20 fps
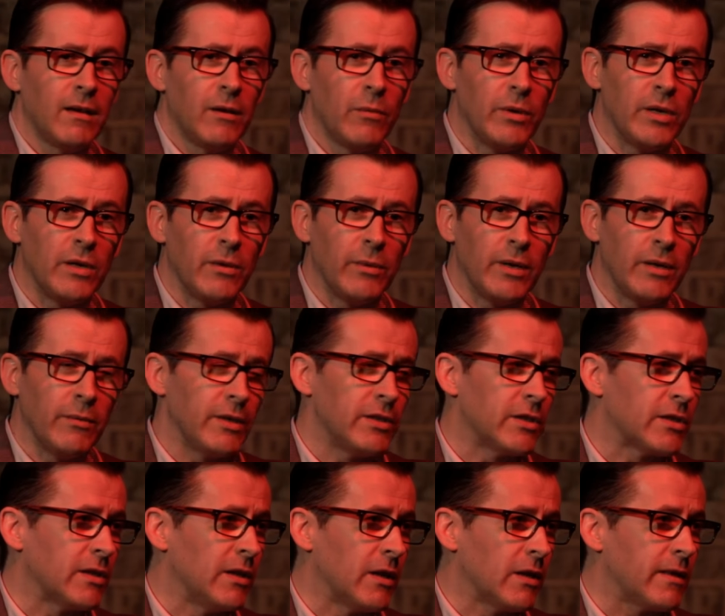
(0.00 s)
we
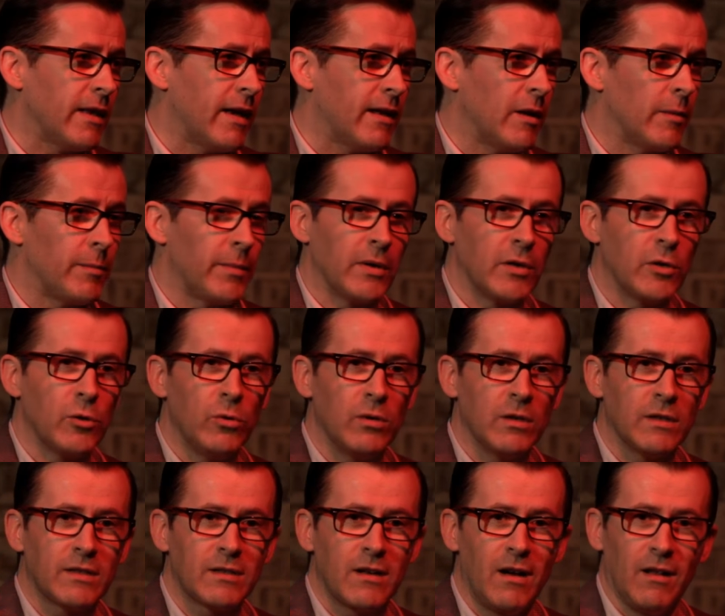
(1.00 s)
just looked that up on
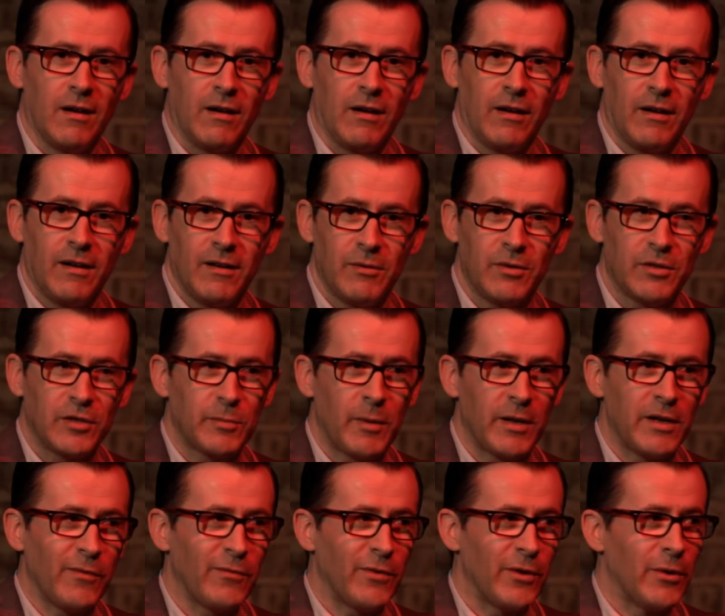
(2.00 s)
Google Scholar. We just
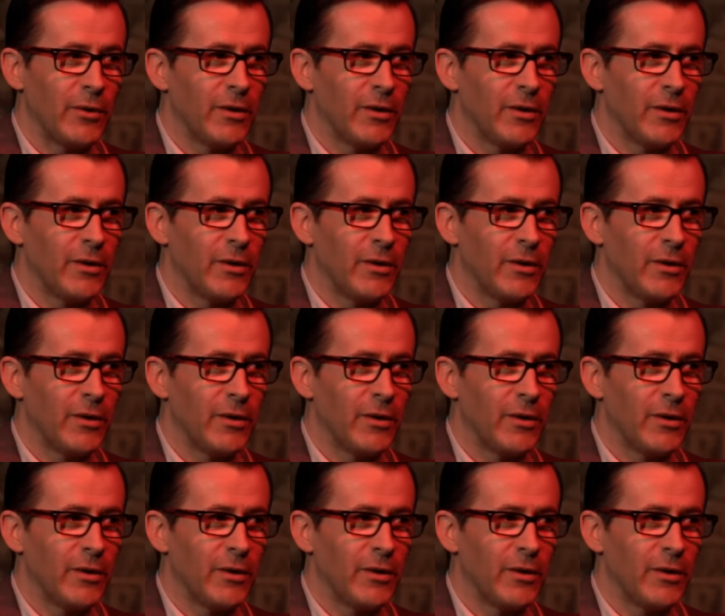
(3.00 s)
spent a